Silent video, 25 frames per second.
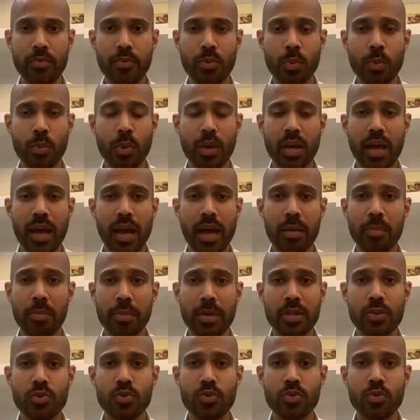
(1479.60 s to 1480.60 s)
we are
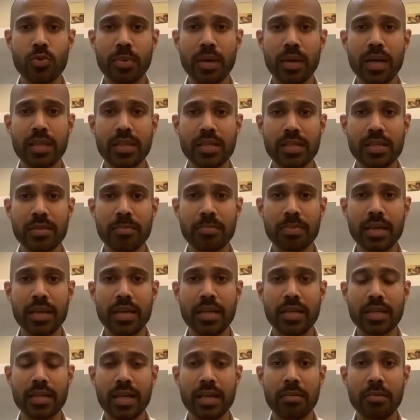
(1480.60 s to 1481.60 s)
happy to
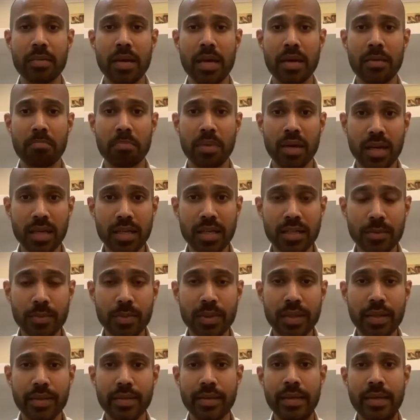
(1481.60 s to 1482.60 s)
participate and partner
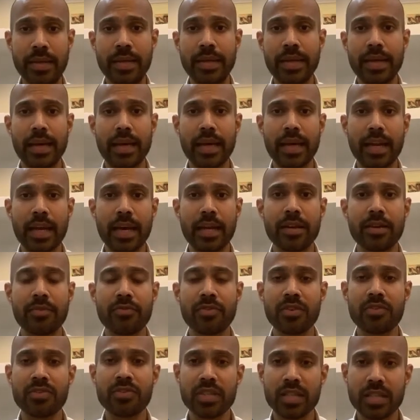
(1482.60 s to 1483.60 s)
with, and
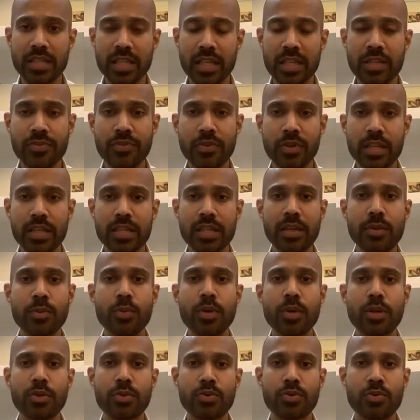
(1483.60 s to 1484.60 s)
we've successfully done
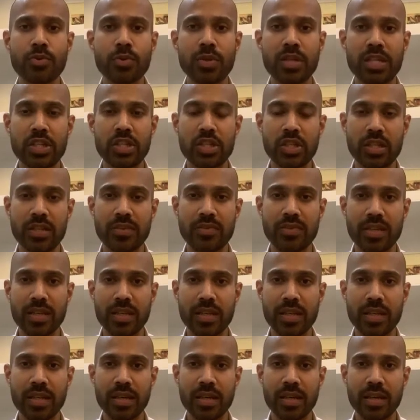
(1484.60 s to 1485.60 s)
1 or 2 initiatives
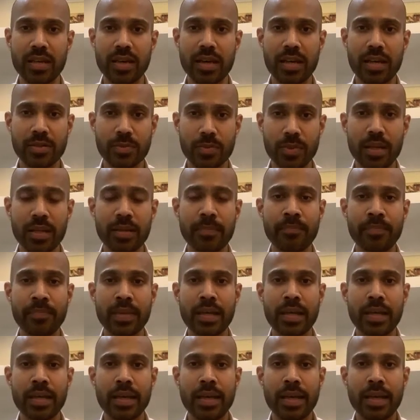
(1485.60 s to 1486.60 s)
as well.
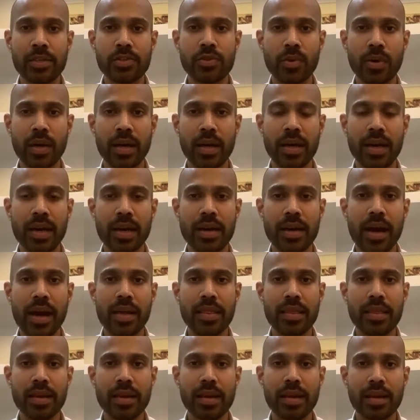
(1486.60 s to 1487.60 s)
So I
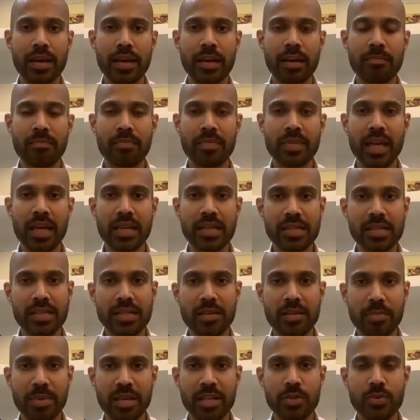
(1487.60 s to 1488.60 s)
think that is
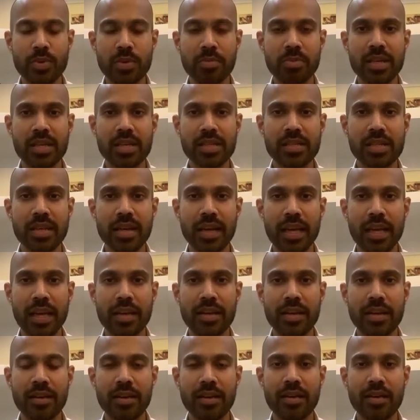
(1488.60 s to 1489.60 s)
the best way, because
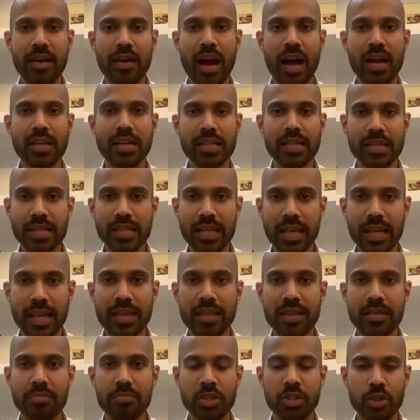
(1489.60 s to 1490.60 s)
again,
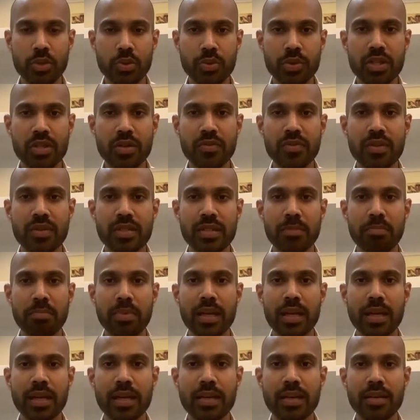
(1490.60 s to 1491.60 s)
understanding the maturity of the
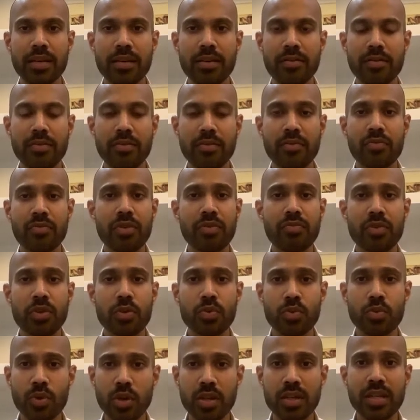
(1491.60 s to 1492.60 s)
supplier, we
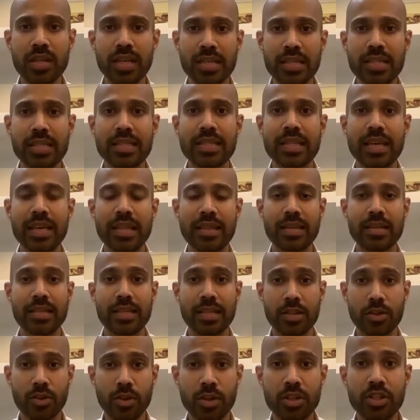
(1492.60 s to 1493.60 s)
do not understand their
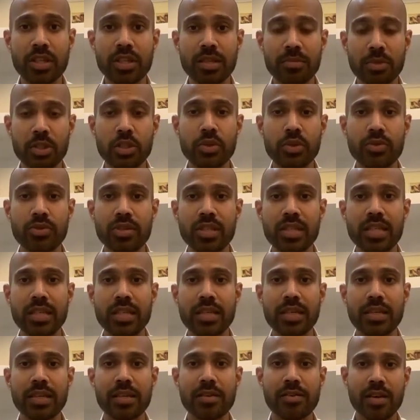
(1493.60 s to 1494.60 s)
technological
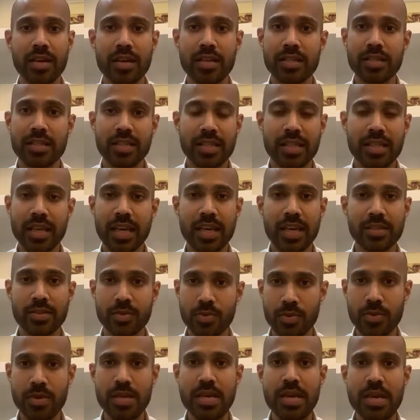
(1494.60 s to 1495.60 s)
maturity sitting as an
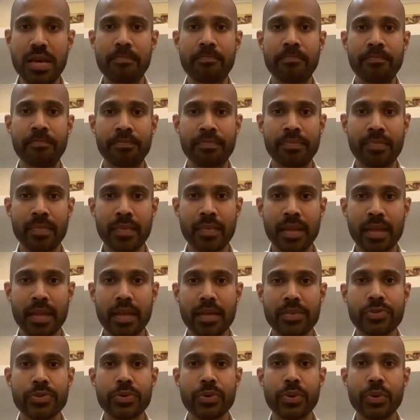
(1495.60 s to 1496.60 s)
OEM.
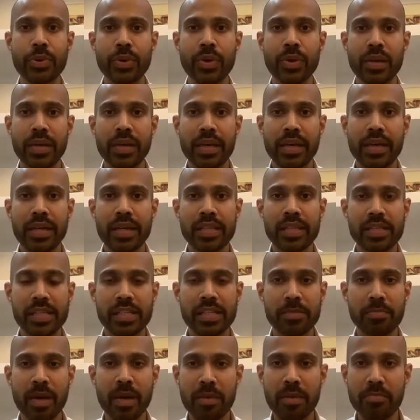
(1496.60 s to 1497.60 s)
Yeah, so
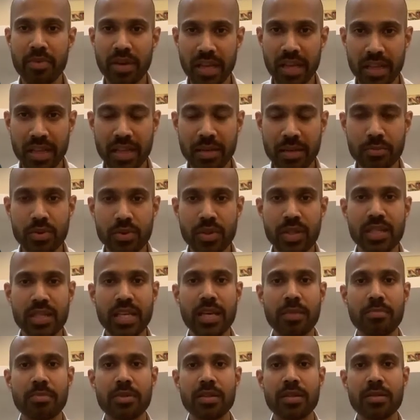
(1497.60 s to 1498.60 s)
it's by bringing them to the
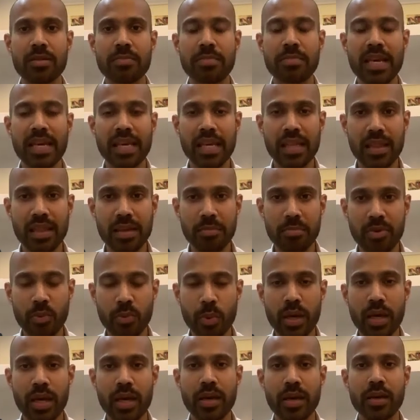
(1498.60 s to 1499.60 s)
table, making them
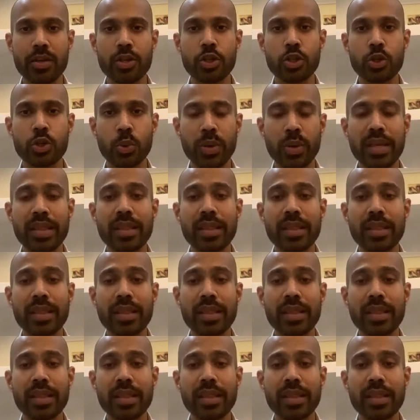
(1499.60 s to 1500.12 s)
aware, showing